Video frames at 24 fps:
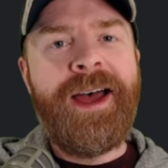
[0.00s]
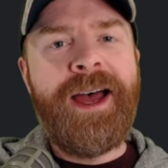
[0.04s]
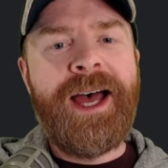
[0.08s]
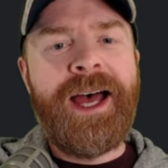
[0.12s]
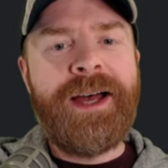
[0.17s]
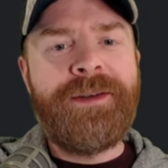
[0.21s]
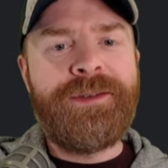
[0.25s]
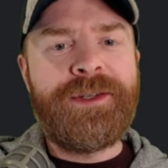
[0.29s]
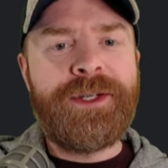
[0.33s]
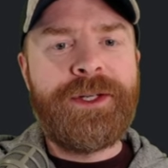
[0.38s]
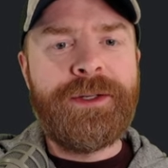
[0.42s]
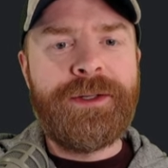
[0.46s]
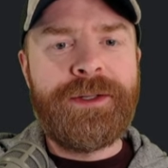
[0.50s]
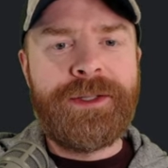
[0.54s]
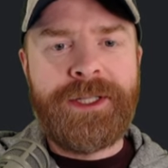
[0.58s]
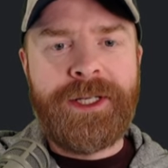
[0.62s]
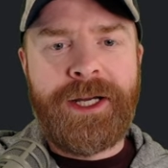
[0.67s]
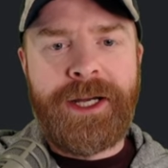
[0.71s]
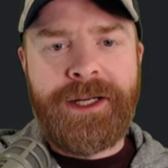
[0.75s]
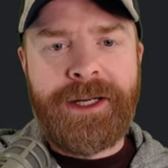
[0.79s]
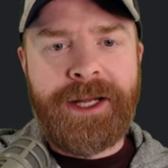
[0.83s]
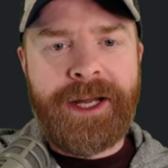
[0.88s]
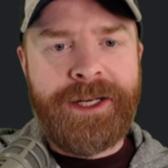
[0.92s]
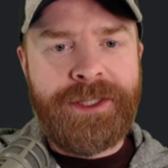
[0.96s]
After you're
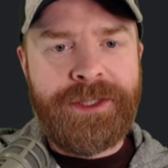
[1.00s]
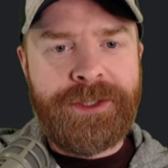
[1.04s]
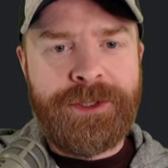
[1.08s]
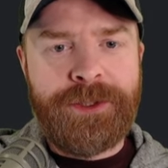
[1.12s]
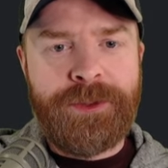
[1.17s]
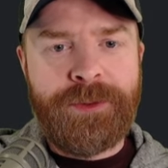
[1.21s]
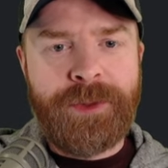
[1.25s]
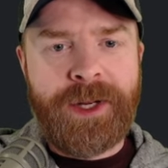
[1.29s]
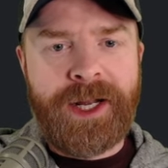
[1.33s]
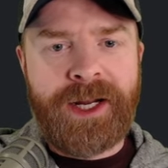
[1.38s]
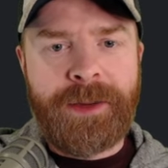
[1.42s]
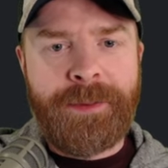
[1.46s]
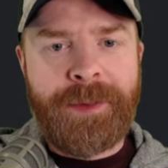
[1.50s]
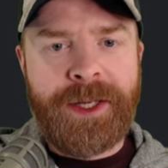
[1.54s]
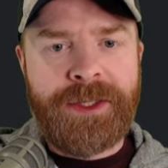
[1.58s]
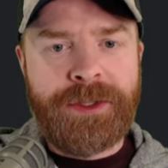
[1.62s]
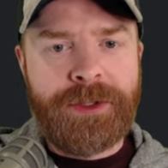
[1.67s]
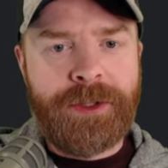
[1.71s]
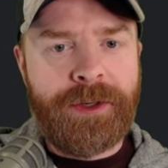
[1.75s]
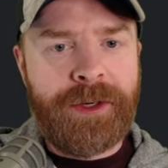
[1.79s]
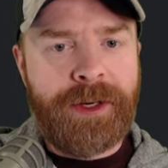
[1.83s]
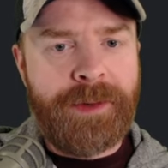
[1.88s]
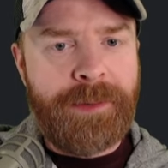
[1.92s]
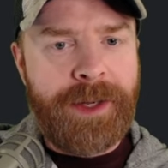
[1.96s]
done, I do recommend
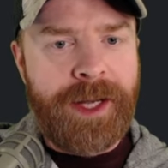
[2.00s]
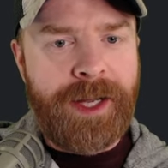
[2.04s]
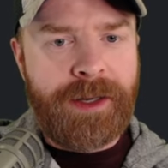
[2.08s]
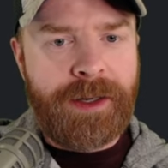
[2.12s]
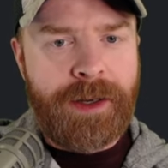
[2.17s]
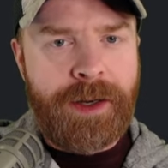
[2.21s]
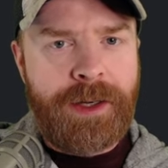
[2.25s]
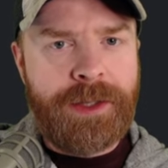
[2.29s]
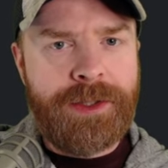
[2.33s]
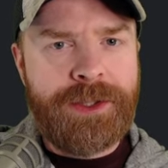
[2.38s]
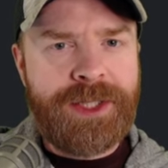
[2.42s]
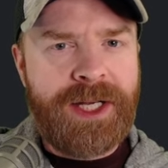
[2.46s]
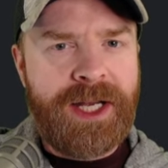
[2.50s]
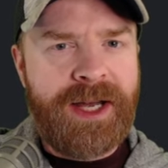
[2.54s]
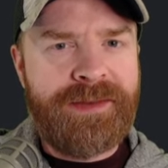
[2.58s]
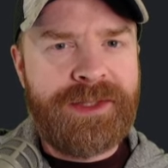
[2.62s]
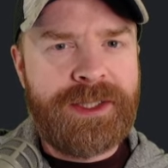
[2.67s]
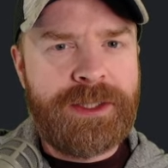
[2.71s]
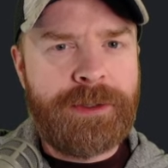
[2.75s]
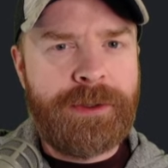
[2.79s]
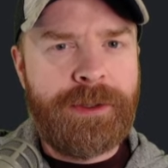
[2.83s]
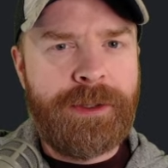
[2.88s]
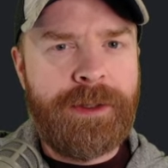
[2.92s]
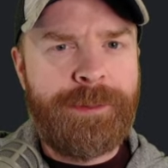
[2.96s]
turning back on
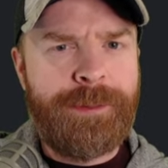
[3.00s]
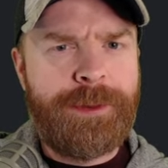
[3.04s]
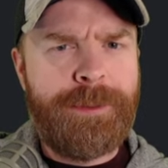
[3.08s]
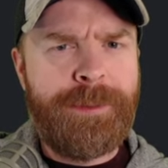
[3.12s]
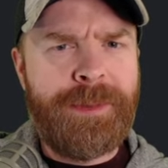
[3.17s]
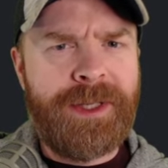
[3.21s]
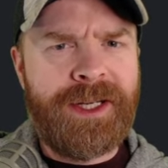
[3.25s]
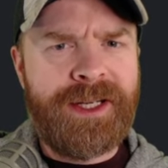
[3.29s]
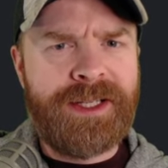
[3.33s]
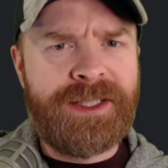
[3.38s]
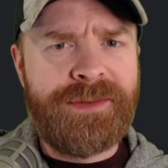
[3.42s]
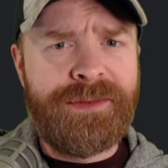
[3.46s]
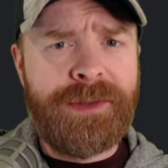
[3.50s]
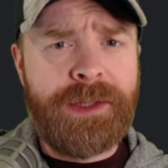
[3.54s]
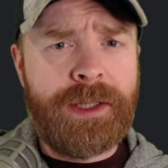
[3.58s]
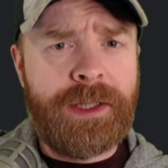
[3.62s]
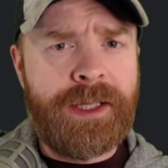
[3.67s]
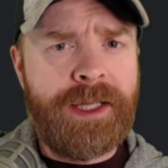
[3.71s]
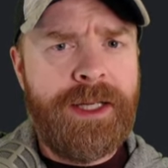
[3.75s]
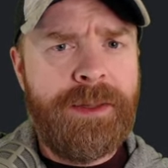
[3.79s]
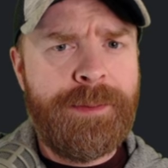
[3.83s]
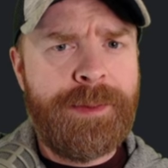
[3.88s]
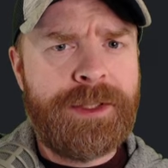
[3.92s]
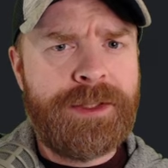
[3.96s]
JavaScript because if you
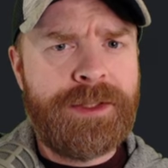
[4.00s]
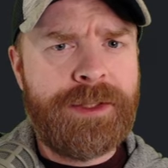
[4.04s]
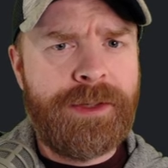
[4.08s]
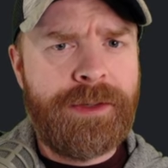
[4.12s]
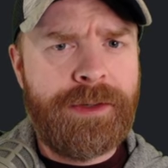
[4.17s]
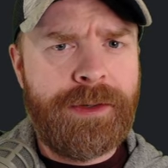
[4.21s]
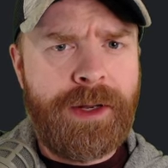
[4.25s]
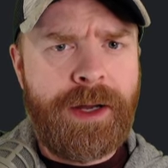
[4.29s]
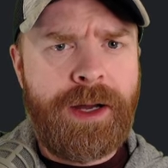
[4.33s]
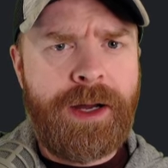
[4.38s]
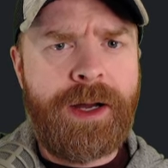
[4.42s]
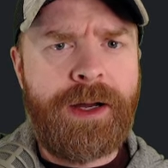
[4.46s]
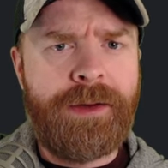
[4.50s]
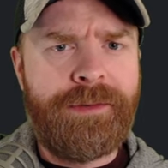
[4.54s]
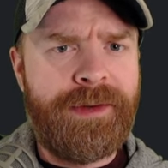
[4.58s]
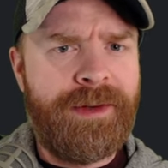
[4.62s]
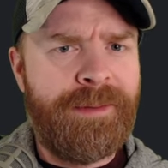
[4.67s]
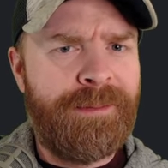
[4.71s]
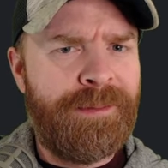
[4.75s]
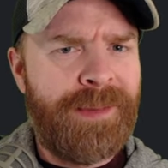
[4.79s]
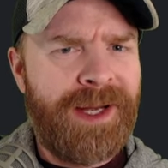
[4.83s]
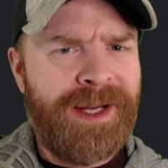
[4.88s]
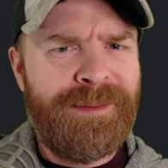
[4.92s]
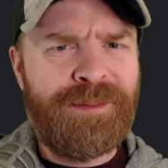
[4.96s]
keep it turned off,
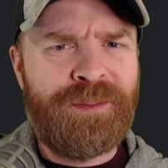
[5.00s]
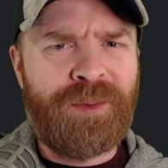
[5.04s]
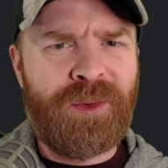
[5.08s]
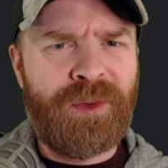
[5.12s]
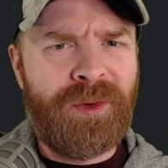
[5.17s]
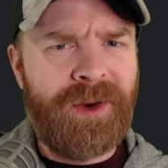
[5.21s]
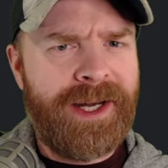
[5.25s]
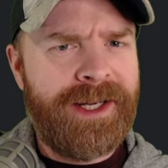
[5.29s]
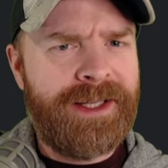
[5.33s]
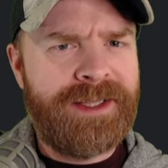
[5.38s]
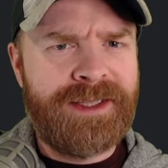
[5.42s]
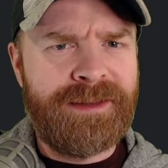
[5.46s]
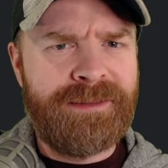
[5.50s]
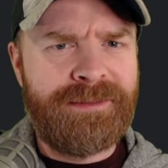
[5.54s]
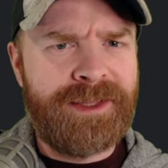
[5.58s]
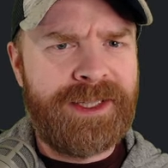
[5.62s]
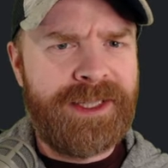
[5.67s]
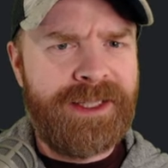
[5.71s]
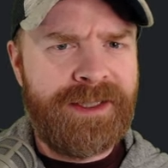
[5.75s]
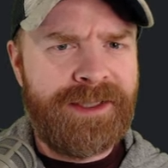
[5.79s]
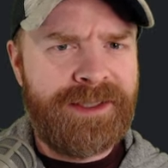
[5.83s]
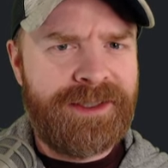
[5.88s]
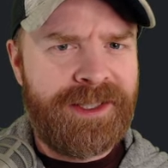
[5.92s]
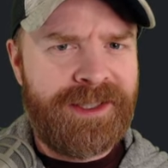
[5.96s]
it might break some
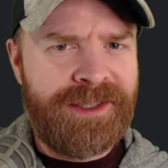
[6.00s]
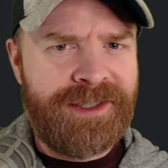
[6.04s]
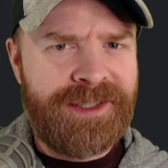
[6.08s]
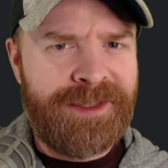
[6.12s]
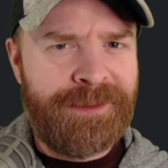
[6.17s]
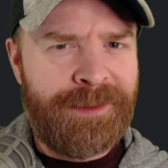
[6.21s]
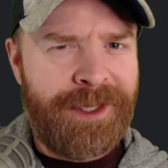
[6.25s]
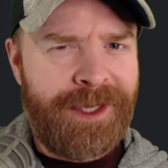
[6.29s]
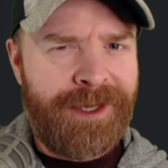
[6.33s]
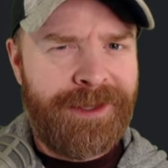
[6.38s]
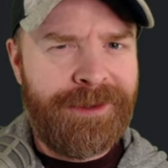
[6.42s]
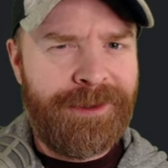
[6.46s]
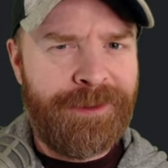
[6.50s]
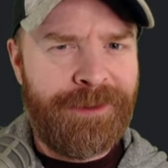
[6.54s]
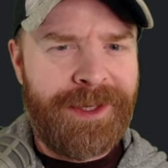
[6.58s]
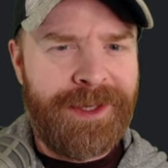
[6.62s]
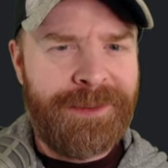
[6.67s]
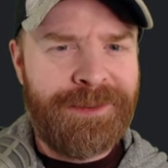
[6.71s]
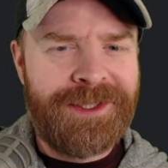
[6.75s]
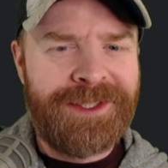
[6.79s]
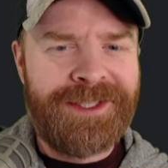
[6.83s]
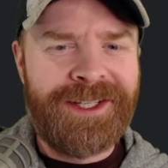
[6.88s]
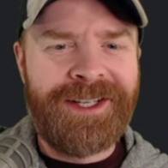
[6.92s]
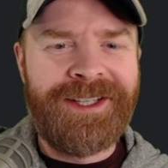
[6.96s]
things on some other
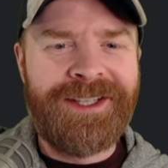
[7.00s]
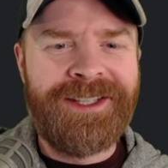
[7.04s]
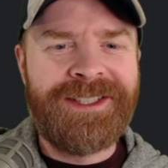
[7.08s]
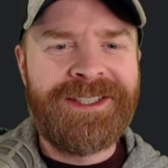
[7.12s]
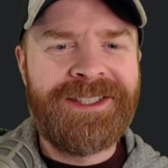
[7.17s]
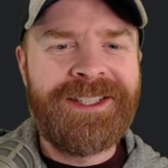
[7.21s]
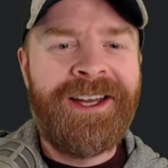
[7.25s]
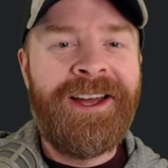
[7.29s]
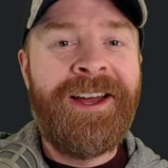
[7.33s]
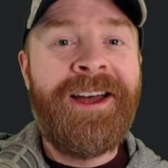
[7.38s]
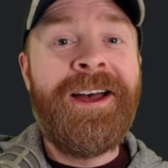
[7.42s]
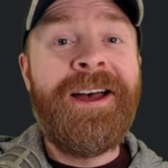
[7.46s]
websites.